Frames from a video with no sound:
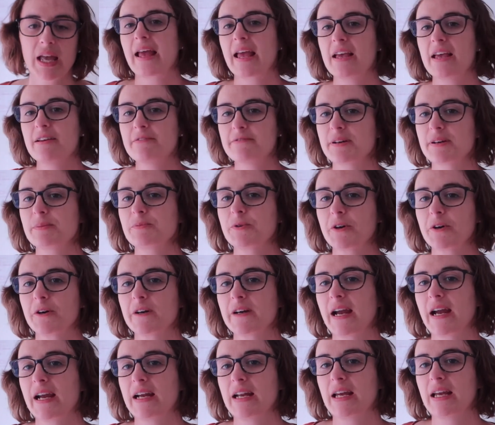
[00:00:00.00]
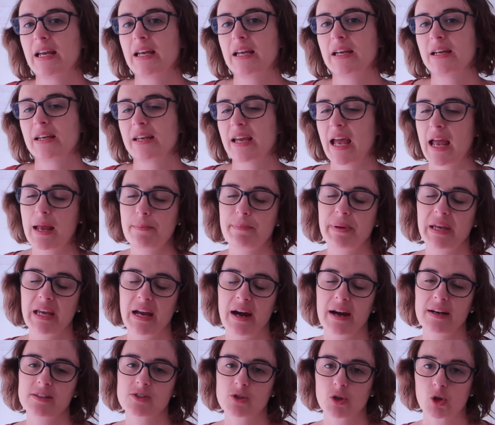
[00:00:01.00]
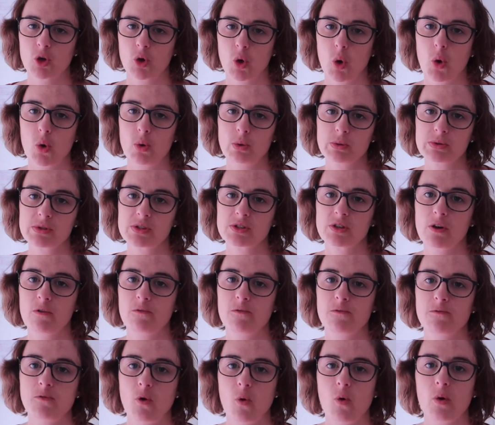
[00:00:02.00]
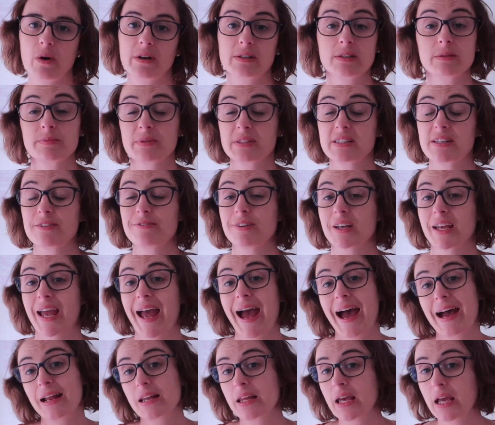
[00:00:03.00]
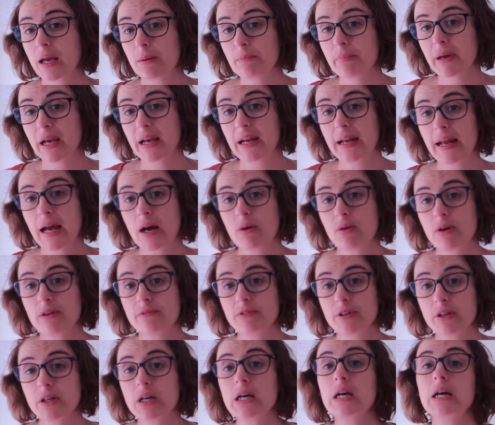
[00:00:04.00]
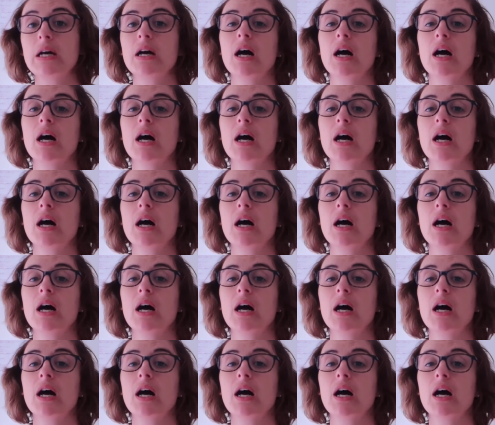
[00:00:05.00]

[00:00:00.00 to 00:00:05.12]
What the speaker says: If I'm creating KPIs or goals for a specific ad campaign, however,